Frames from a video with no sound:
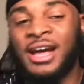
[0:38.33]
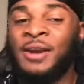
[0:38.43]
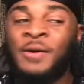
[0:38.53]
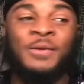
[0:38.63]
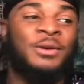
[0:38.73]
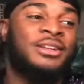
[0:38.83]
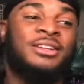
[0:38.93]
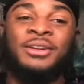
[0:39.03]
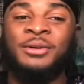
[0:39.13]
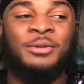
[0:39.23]
know,
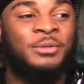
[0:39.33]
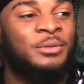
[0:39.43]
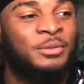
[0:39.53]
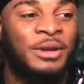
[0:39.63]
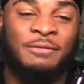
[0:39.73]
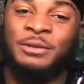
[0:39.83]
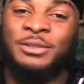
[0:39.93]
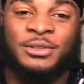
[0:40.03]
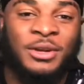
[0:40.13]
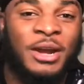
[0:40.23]
you know, when I
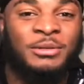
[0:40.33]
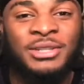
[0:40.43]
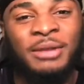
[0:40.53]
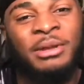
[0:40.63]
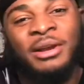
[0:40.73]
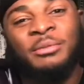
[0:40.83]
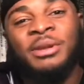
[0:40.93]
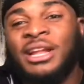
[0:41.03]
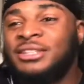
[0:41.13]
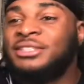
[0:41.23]
first started, I was like, not going to
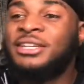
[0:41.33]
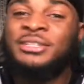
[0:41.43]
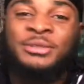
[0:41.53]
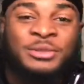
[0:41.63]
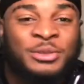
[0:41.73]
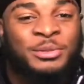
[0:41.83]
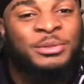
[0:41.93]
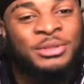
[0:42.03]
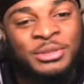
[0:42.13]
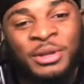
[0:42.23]
be like these other
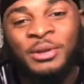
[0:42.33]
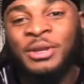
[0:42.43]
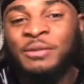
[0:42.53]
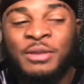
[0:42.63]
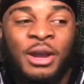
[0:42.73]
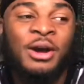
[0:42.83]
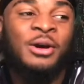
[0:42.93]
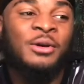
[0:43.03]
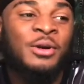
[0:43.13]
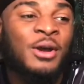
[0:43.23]
YouTubers, you know, giving
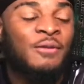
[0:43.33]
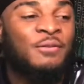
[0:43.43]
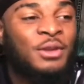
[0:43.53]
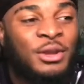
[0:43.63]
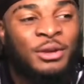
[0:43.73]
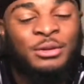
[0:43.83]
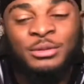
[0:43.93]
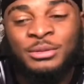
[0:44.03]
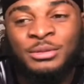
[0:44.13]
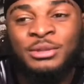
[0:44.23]
y'all
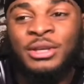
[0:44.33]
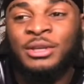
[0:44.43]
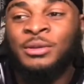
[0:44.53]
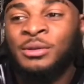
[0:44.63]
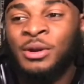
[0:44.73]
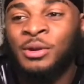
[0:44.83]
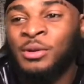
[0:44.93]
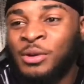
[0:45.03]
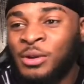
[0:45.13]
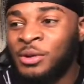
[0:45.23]
videos, you
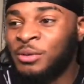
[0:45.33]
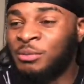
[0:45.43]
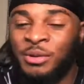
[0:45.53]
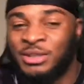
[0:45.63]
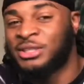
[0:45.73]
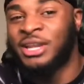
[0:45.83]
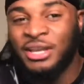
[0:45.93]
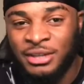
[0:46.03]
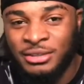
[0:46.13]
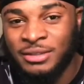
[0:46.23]
know, months
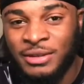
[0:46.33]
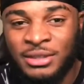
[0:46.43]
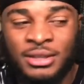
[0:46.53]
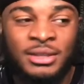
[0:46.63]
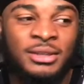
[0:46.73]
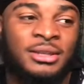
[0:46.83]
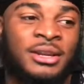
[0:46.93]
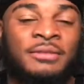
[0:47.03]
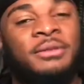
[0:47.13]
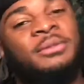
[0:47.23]
later and stuff like that.
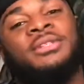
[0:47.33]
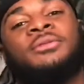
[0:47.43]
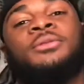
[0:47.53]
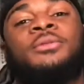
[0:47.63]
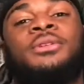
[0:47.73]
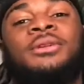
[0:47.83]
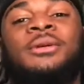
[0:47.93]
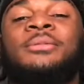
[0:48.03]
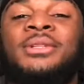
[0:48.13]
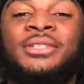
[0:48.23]
And I found myself doing it.
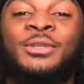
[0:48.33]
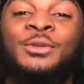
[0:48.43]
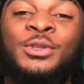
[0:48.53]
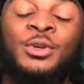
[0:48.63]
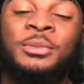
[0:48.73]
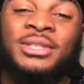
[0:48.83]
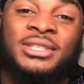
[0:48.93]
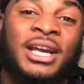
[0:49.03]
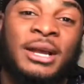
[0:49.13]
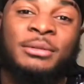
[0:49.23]
But YouTube is
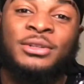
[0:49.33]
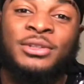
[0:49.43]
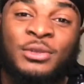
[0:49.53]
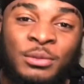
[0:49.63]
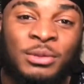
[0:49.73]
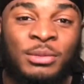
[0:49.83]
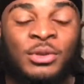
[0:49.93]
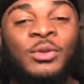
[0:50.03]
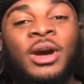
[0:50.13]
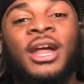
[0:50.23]
time consuming, bro.
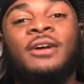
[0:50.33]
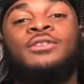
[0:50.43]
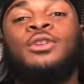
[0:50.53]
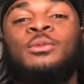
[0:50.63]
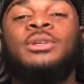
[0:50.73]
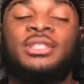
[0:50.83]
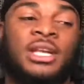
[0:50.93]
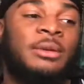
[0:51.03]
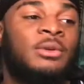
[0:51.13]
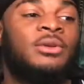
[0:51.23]
You got to have so much
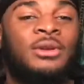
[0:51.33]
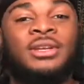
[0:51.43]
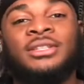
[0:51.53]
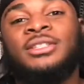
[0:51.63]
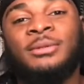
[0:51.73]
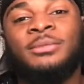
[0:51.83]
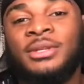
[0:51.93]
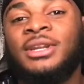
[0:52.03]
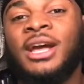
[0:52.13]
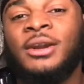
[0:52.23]
time on your hands.
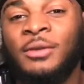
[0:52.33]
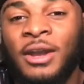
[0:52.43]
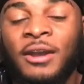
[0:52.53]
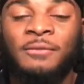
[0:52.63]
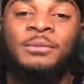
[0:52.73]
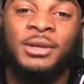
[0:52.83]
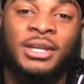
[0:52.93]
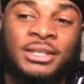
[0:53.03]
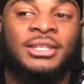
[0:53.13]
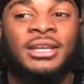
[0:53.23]
Something I don't have,
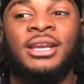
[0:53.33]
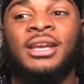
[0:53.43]
but